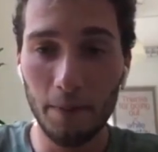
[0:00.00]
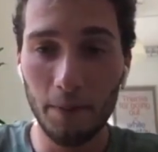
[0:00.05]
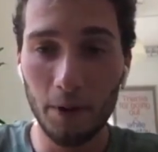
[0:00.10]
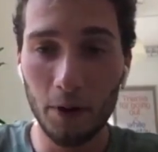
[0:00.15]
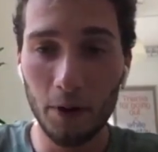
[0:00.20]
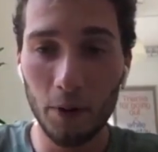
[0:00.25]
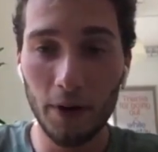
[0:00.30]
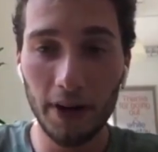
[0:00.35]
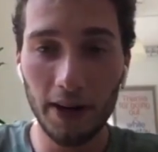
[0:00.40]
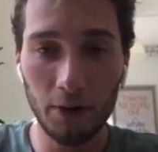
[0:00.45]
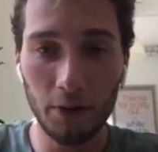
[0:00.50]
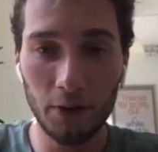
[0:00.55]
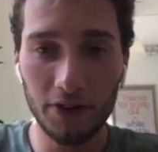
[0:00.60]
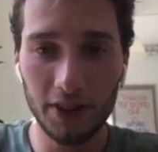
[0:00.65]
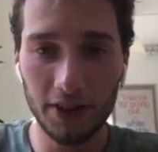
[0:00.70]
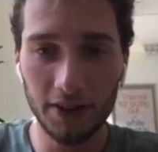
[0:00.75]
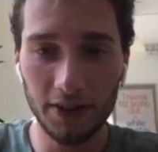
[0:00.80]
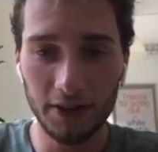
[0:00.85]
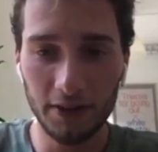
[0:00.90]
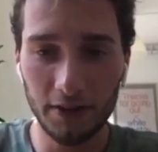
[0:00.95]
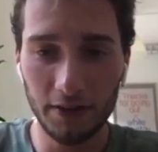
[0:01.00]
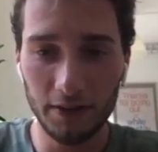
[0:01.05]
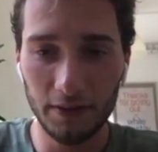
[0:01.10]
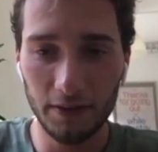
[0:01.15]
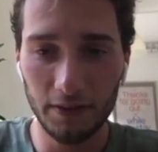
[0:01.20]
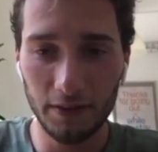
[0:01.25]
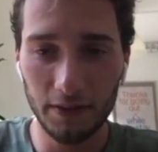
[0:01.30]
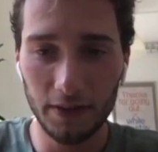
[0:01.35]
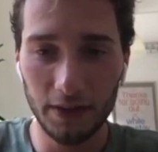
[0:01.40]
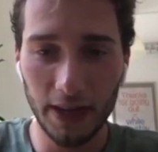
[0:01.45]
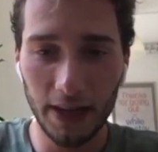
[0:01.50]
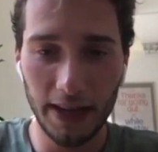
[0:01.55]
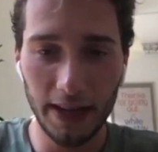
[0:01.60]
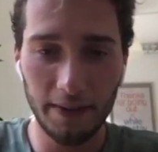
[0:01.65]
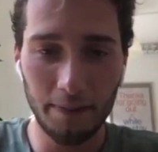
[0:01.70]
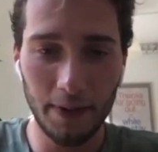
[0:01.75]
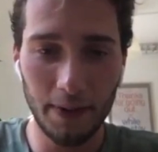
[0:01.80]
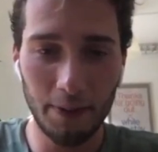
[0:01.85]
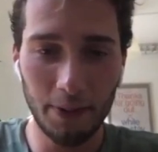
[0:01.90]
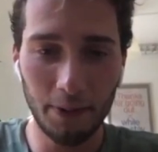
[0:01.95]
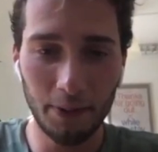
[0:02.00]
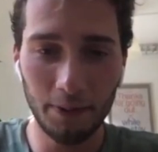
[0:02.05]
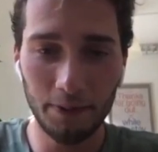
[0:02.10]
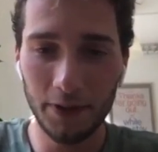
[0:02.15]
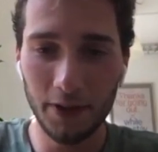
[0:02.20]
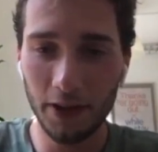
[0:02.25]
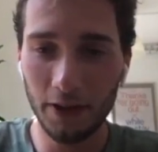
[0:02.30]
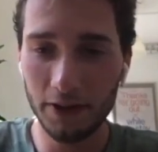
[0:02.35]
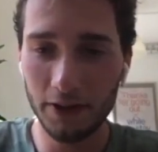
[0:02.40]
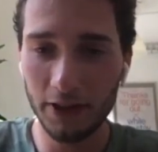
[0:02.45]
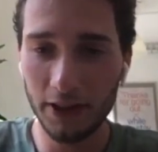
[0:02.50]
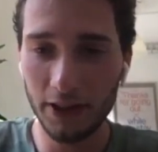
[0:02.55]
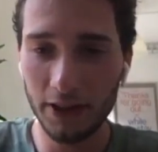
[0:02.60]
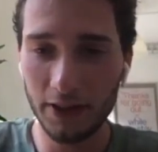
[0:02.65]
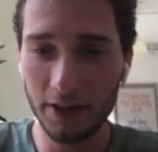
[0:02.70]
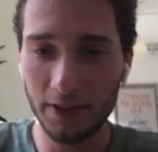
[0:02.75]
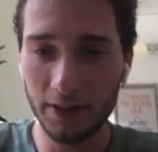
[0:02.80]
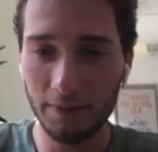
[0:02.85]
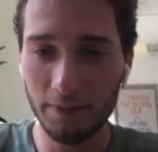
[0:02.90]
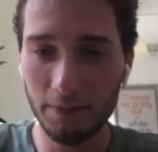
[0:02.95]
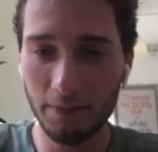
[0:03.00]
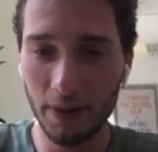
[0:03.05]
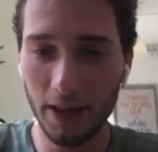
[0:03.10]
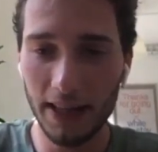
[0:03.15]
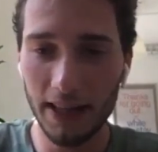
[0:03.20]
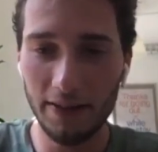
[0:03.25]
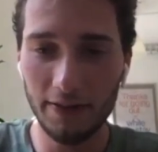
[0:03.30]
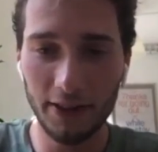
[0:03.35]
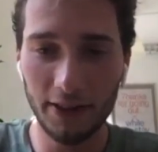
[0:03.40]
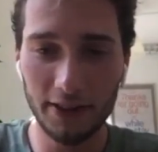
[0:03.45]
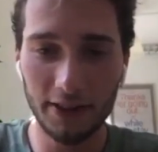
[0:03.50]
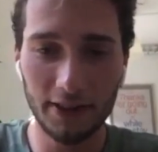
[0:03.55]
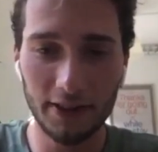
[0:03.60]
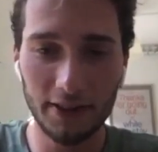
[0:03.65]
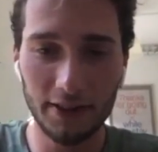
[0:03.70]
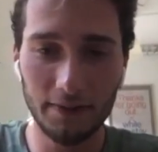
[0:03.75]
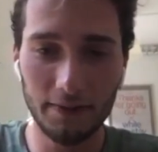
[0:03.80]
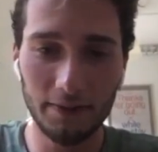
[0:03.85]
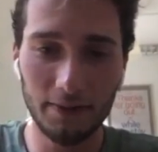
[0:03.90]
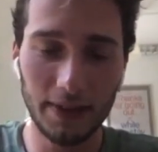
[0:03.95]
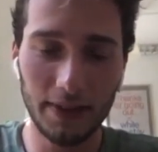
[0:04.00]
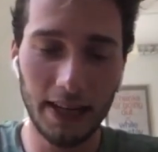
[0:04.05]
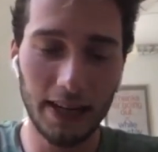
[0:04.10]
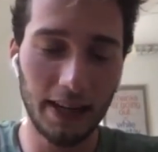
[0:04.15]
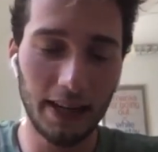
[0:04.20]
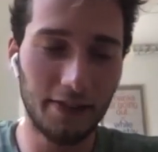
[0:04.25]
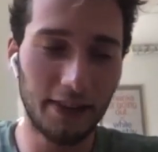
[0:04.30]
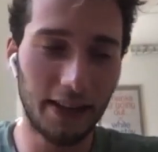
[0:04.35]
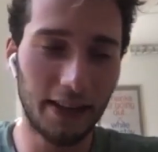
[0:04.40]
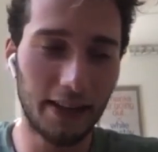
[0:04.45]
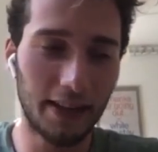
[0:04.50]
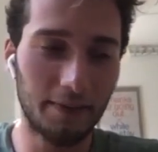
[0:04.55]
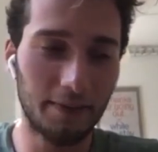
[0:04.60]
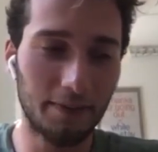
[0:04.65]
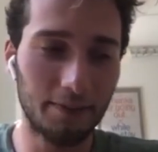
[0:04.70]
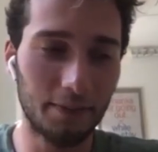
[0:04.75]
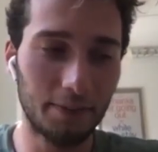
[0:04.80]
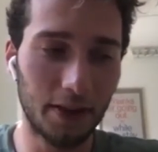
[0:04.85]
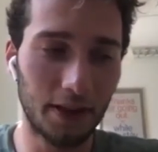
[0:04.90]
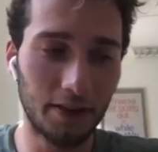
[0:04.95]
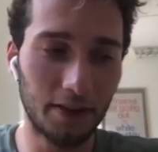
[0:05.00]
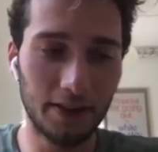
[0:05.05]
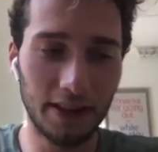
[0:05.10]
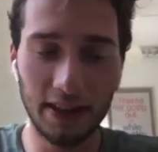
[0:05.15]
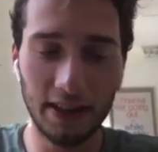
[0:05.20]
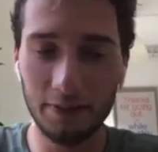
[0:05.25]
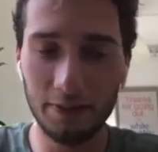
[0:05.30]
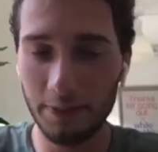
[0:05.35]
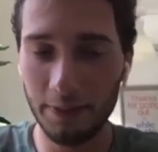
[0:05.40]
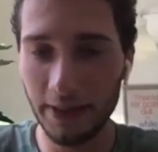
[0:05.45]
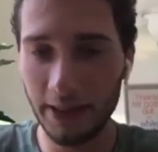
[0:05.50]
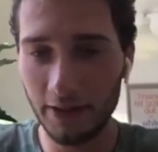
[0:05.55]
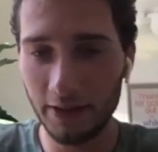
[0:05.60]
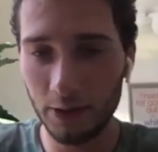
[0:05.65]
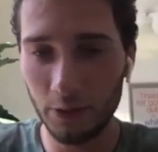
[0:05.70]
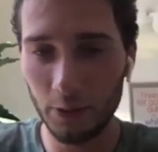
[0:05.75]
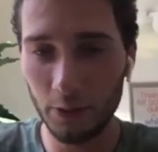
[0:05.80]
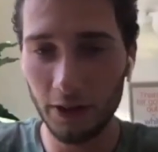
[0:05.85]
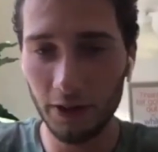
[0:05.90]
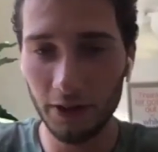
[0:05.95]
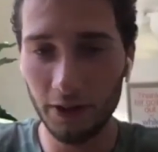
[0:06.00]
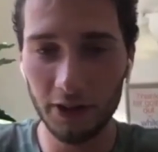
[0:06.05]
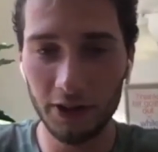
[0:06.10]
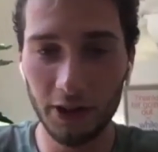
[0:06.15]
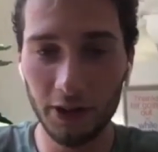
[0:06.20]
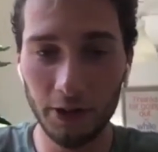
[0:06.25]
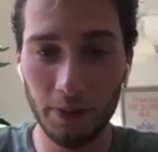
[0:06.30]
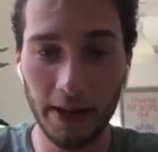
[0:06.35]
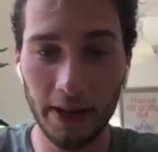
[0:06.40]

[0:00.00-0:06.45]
quite often, and people don't just believe us. And I think part of that, because we're on YouTube,